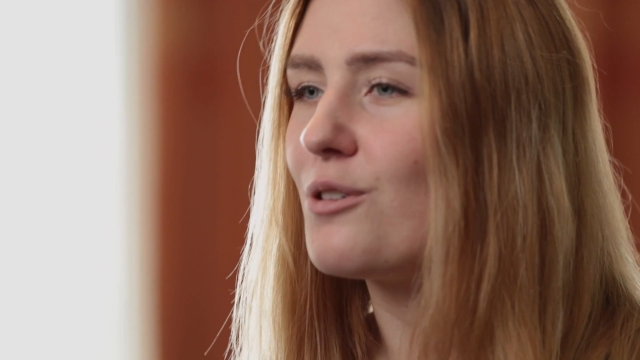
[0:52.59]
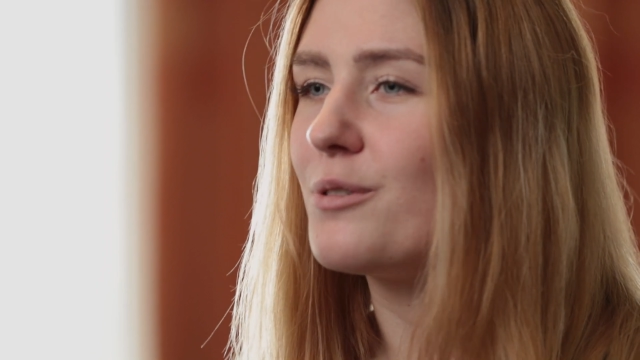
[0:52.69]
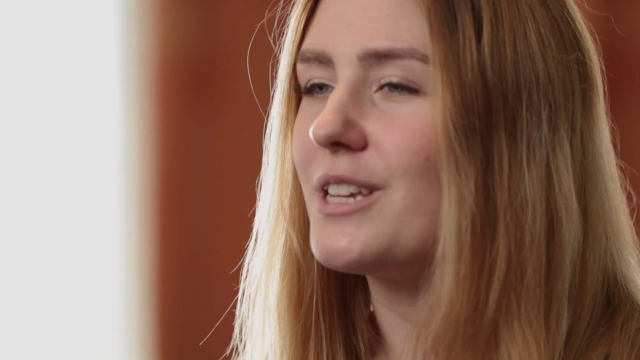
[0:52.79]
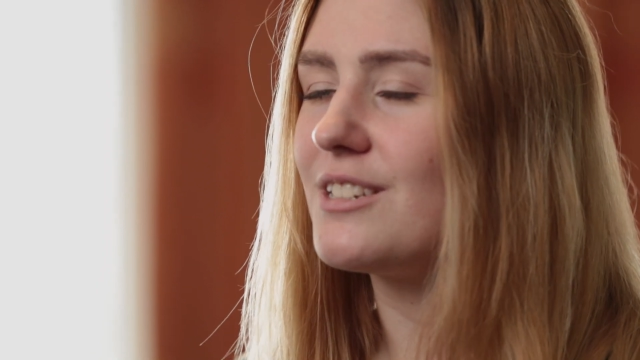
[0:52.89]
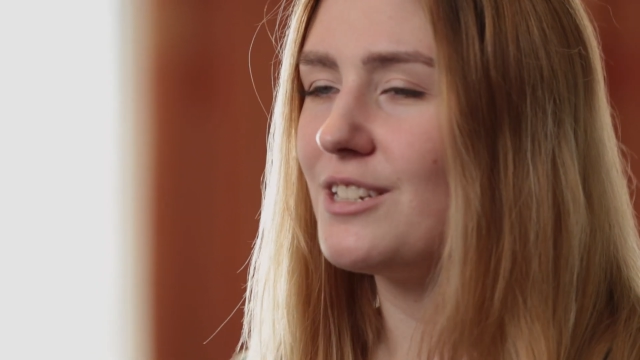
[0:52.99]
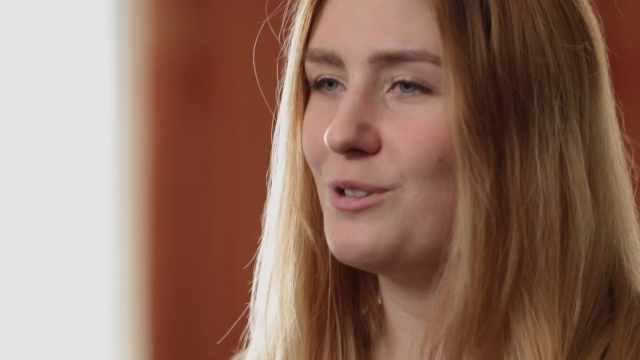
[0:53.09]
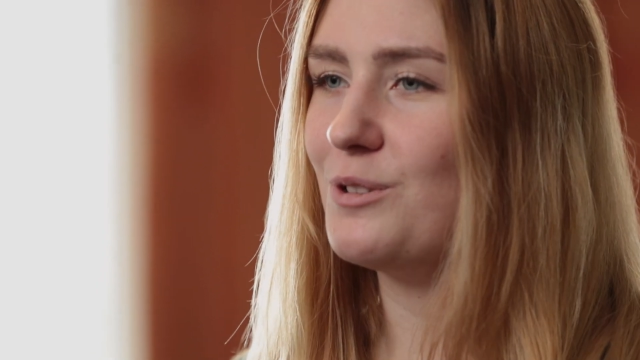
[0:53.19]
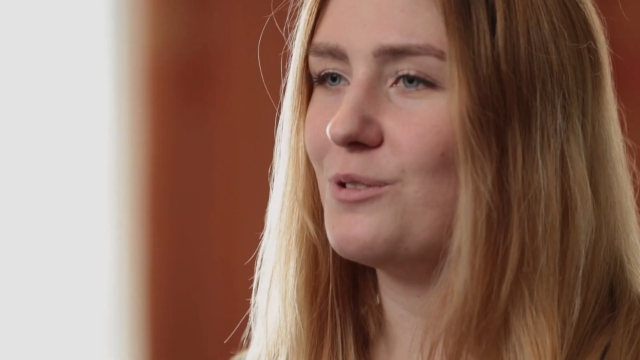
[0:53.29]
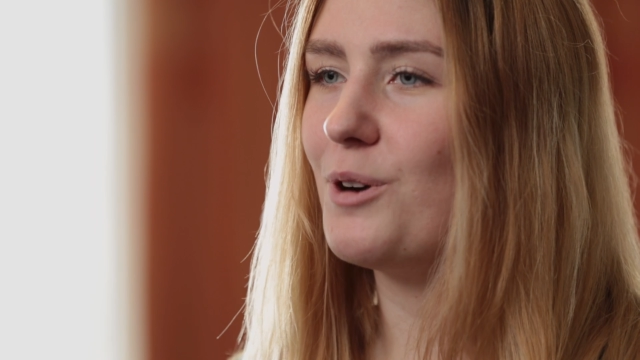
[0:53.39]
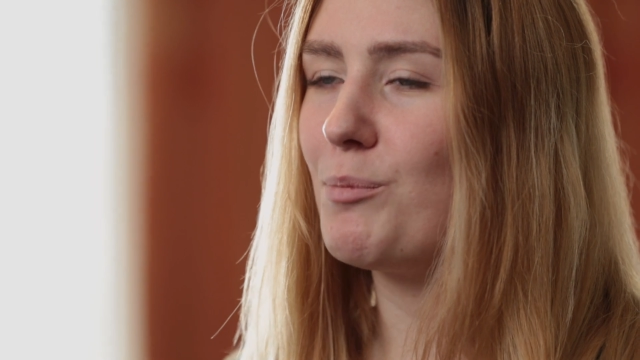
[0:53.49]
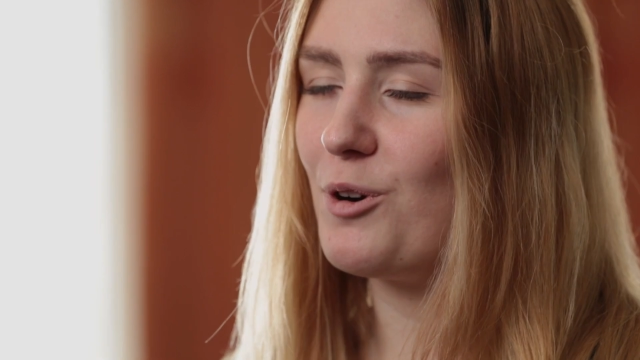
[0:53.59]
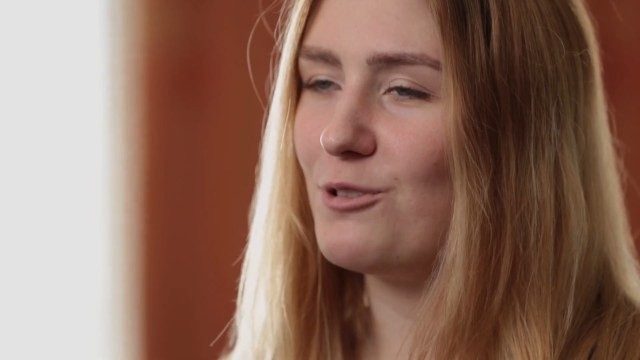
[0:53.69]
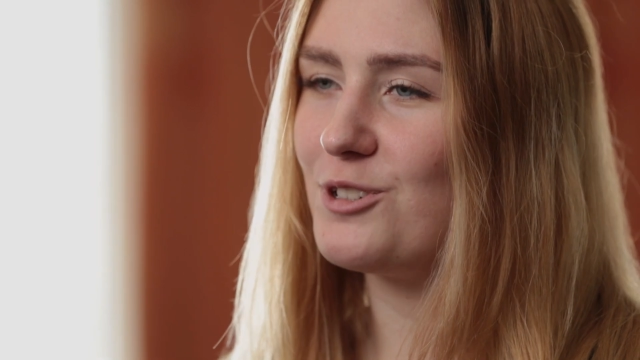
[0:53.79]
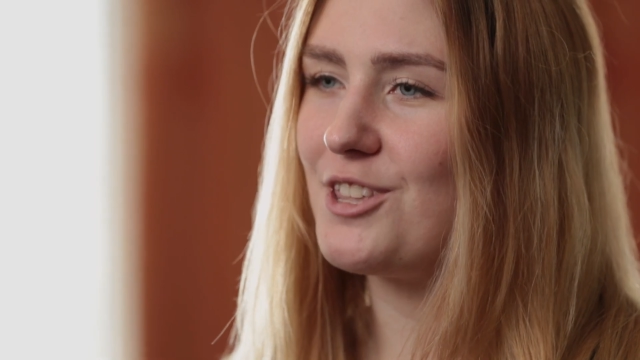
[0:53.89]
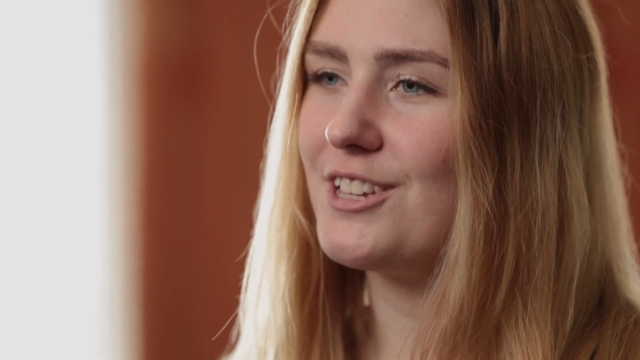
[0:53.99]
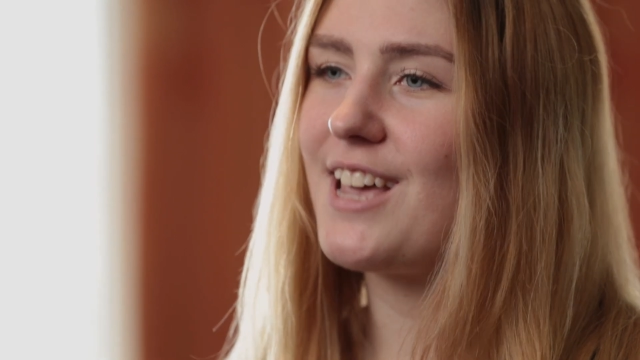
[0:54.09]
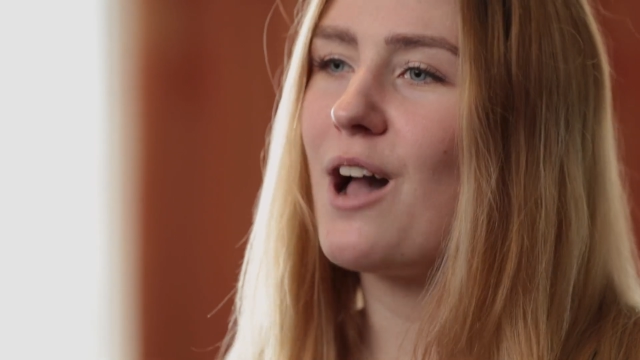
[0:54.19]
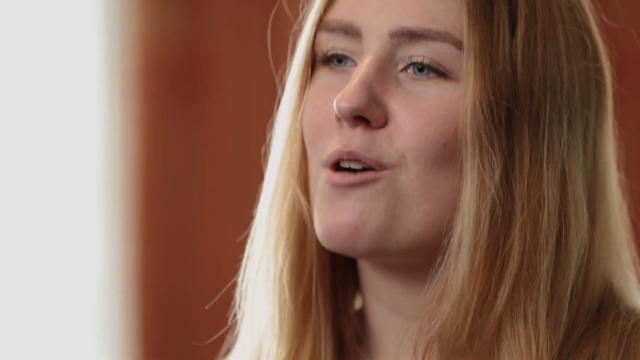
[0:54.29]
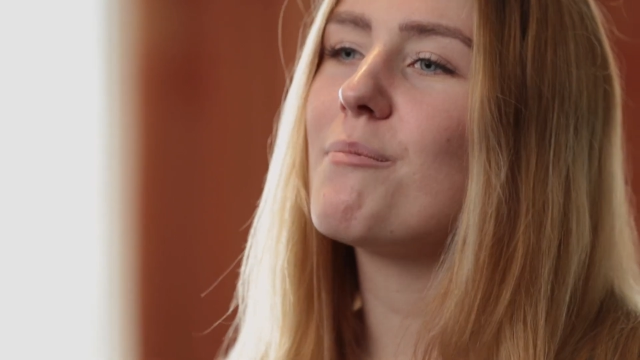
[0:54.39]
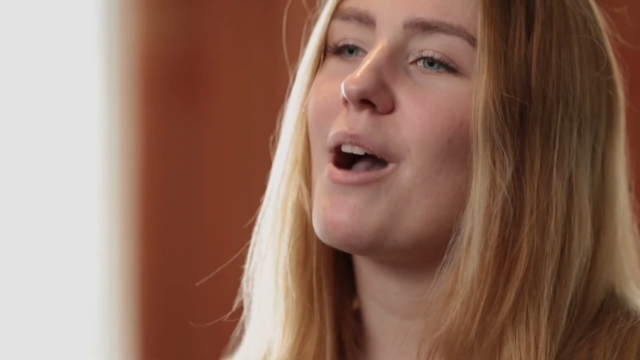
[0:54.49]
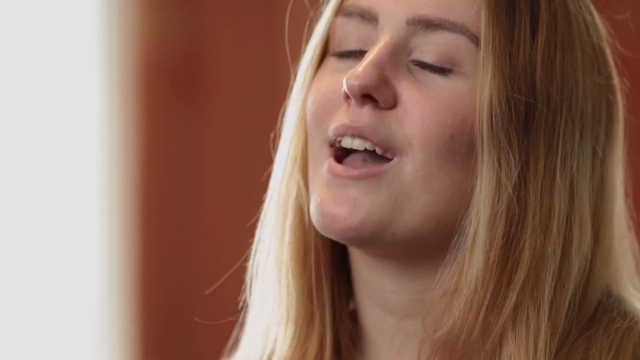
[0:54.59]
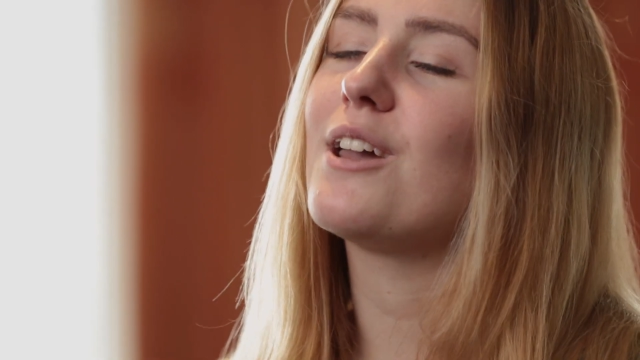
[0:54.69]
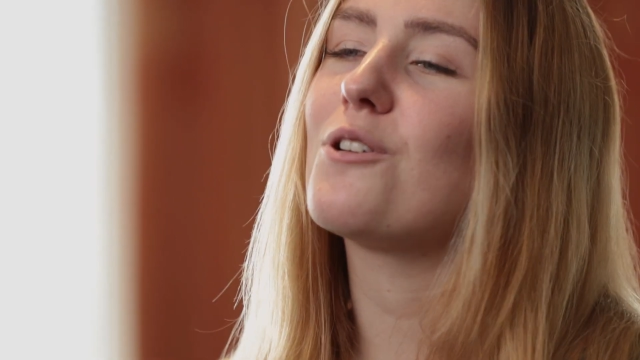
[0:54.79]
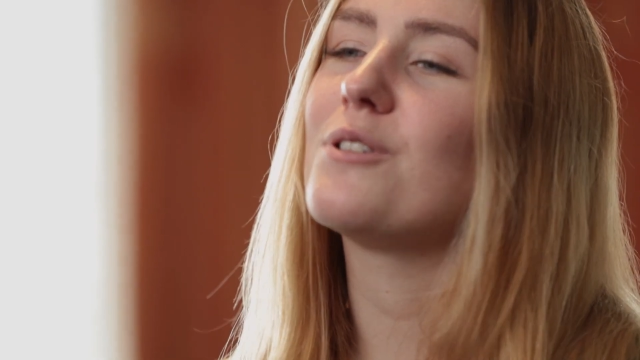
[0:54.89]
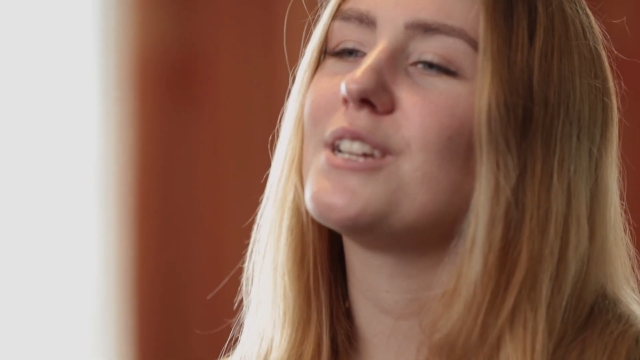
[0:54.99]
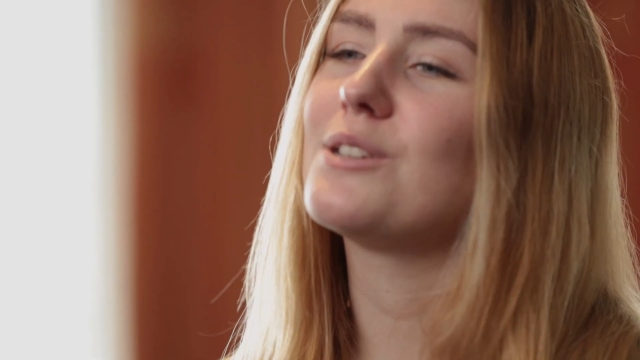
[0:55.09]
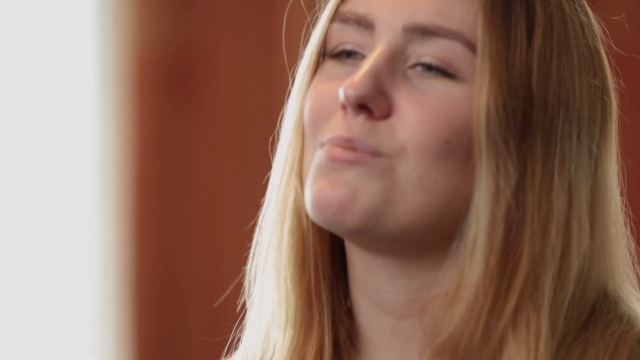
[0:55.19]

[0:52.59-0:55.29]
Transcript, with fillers: going to approach this? How am I going